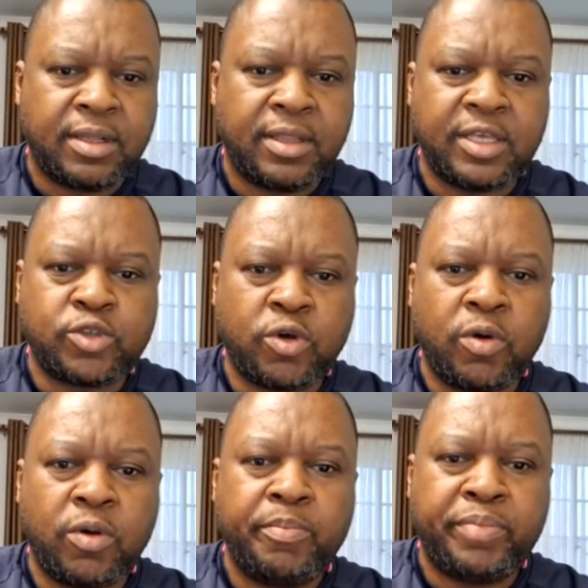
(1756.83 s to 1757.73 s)
There is
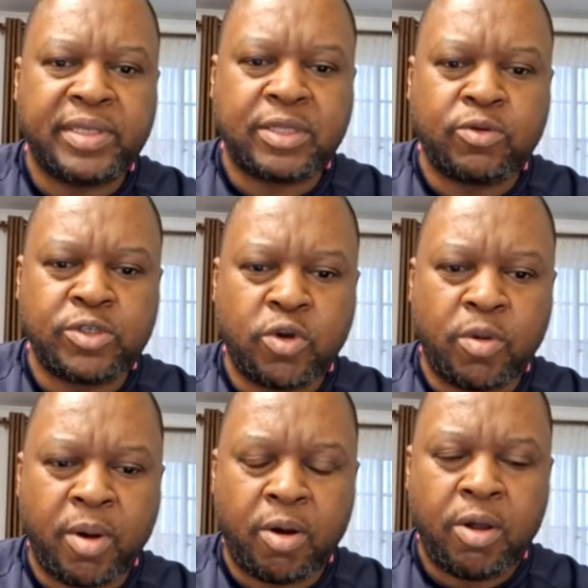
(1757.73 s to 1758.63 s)
no person who's
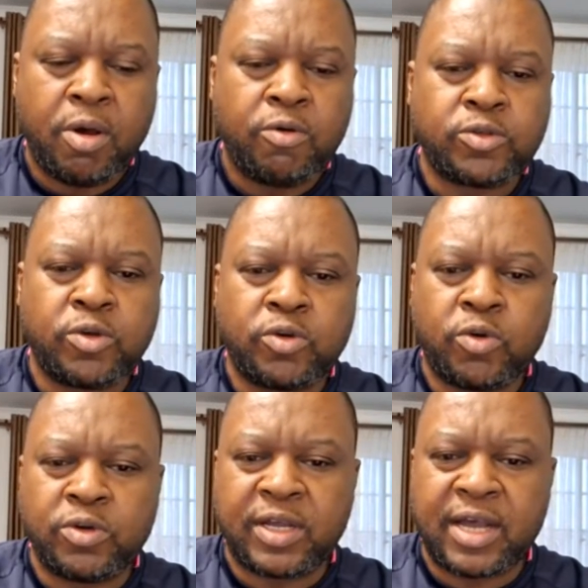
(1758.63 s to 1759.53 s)
normal who's going to
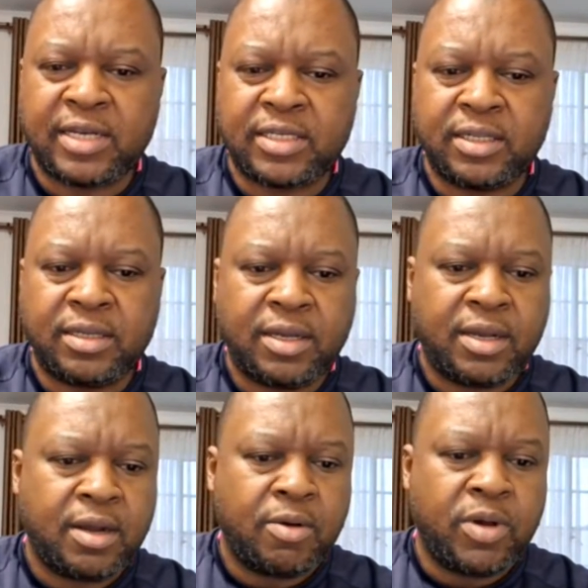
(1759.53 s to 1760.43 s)
go to a country
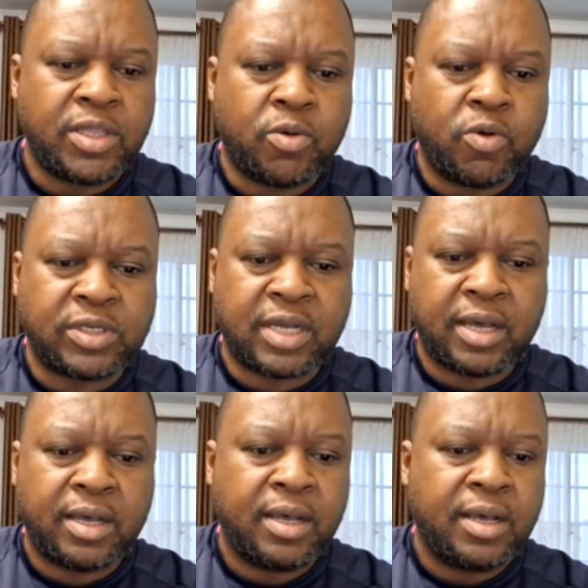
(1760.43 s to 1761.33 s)
where the
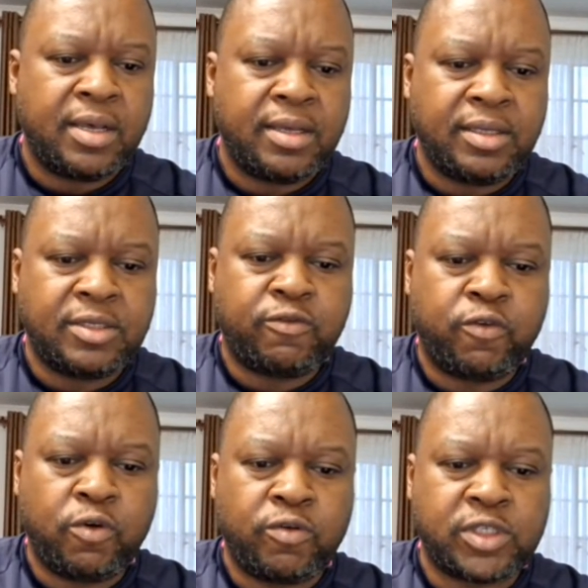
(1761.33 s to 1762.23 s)
water is
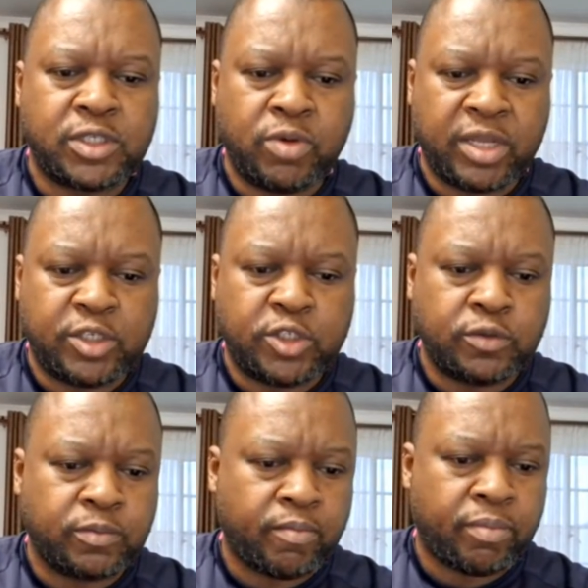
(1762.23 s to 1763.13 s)
full of sewage.